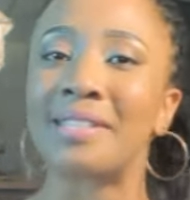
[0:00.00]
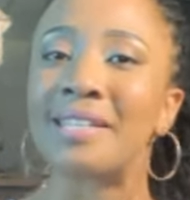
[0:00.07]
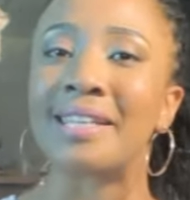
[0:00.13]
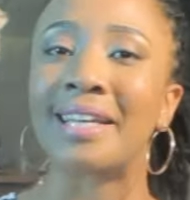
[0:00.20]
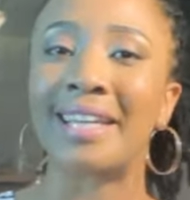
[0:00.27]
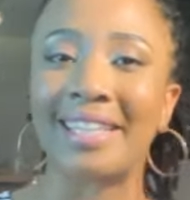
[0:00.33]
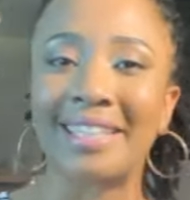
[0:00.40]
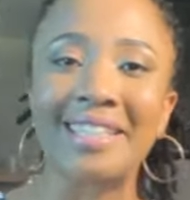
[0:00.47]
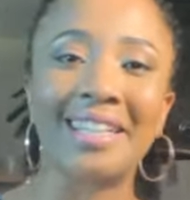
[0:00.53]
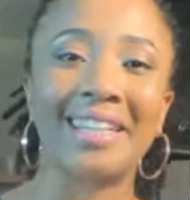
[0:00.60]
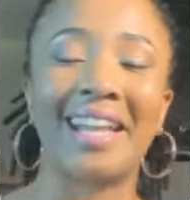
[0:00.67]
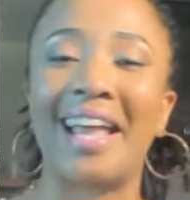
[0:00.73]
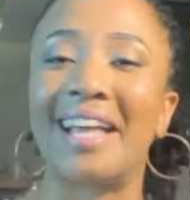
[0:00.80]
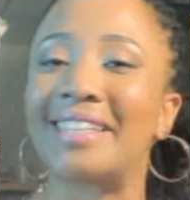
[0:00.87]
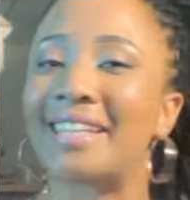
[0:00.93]
There's a
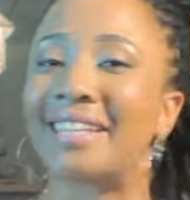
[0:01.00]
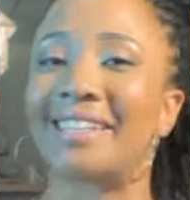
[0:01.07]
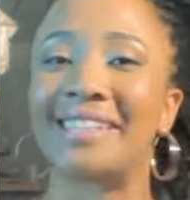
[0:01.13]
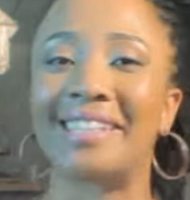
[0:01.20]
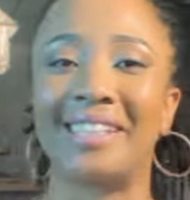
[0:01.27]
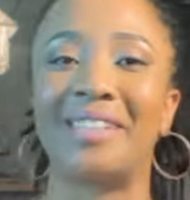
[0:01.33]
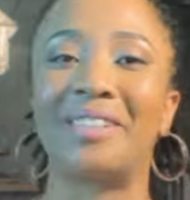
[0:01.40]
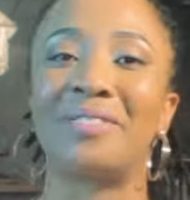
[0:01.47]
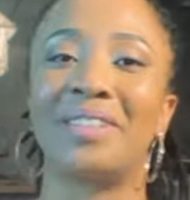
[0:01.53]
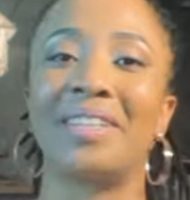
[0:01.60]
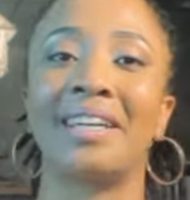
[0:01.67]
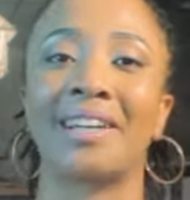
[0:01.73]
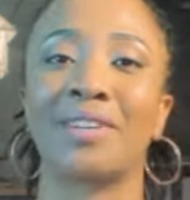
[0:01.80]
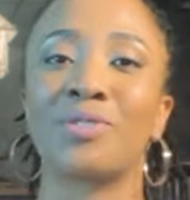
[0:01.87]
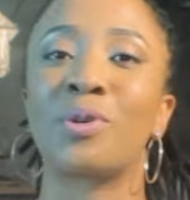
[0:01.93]
kitchenette and a
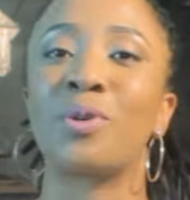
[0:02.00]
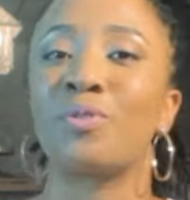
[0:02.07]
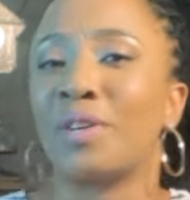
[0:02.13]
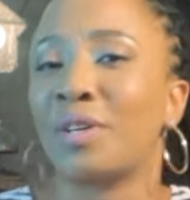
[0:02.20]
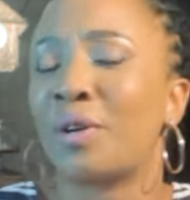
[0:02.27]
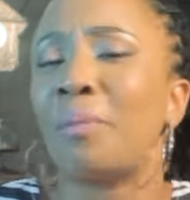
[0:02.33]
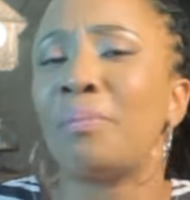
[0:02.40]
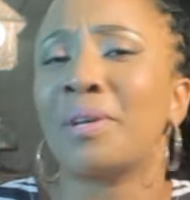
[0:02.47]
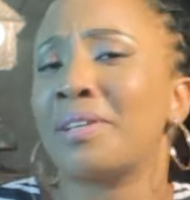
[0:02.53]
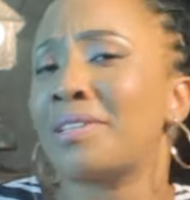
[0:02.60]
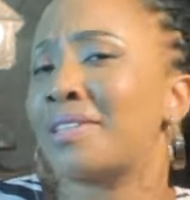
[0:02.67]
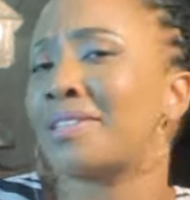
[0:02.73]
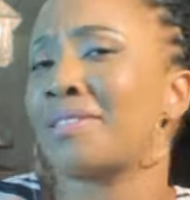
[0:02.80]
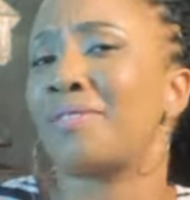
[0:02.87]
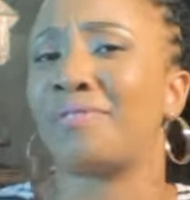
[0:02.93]
TV and a sofa, not
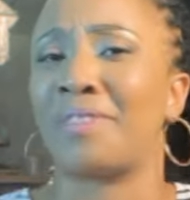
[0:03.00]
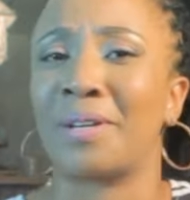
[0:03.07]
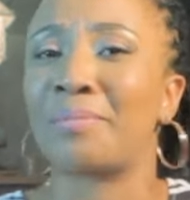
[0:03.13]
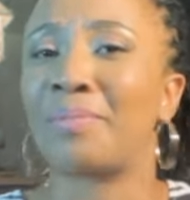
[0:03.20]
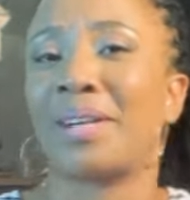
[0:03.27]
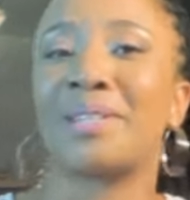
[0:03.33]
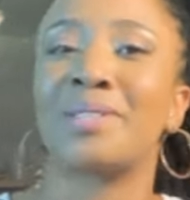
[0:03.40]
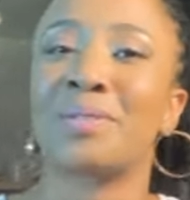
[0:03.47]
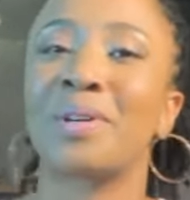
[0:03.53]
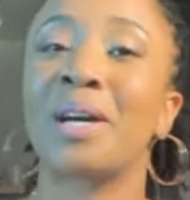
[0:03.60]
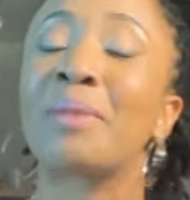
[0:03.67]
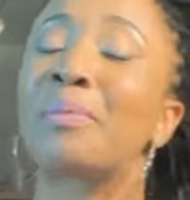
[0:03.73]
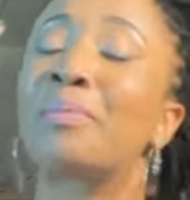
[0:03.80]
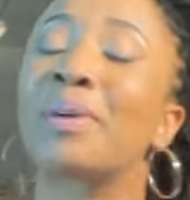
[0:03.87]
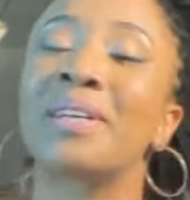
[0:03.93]
because it's a fun place to
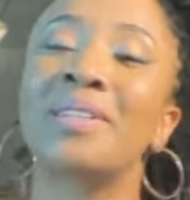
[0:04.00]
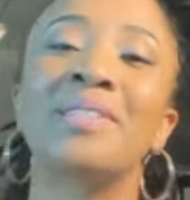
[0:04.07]
work, but